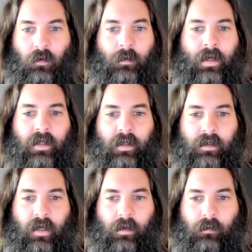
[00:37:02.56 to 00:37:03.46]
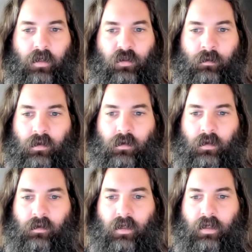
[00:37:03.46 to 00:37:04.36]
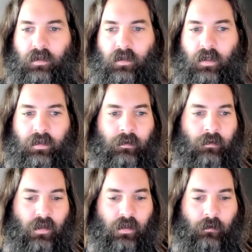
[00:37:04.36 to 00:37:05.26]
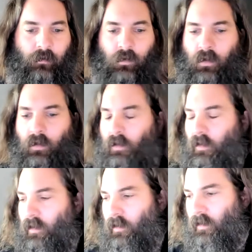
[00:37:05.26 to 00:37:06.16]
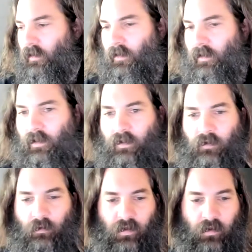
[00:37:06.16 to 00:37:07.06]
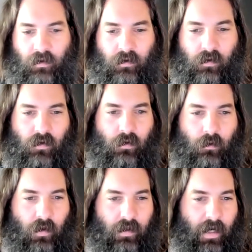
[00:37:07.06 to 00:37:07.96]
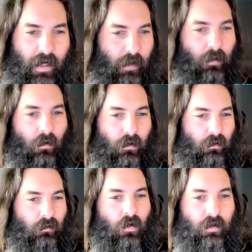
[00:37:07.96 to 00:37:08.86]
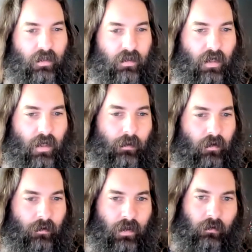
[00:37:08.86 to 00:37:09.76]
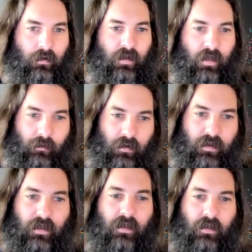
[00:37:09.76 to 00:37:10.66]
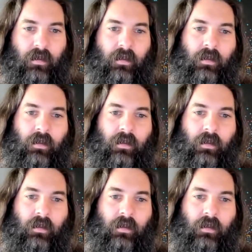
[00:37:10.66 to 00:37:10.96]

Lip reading: or maintaining calibration between related items. So it's an instrument used to work out how old a rock is, how old a mineral sample is.